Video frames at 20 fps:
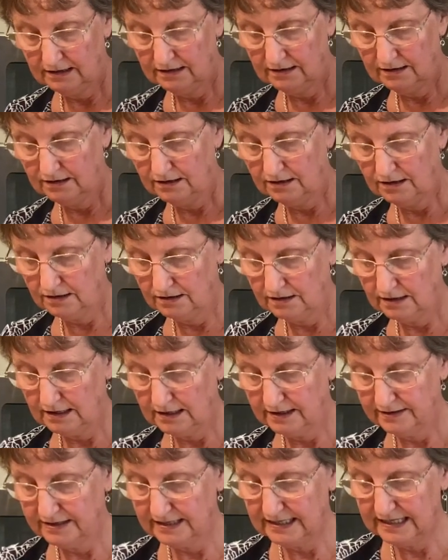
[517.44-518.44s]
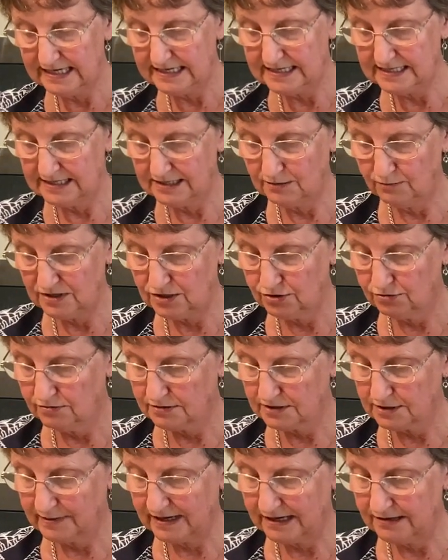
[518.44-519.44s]
the litre that we
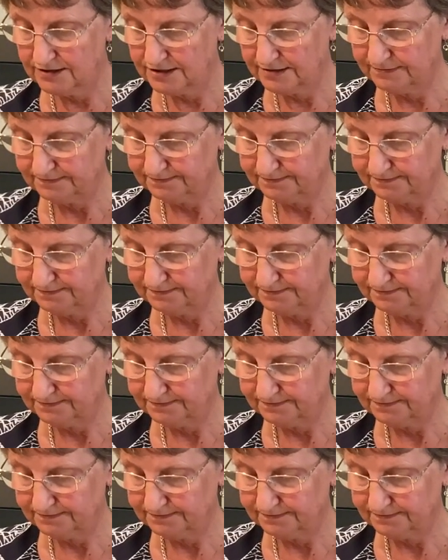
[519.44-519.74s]
talked about.